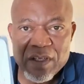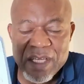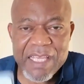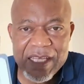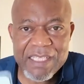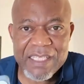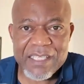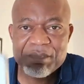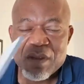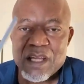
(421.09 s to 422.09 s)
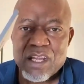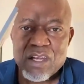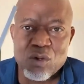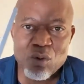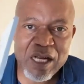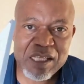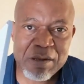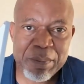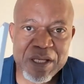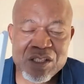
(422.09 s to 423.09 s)
AED, look at the
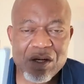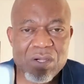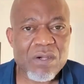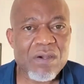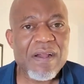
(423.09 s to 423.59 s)
picture,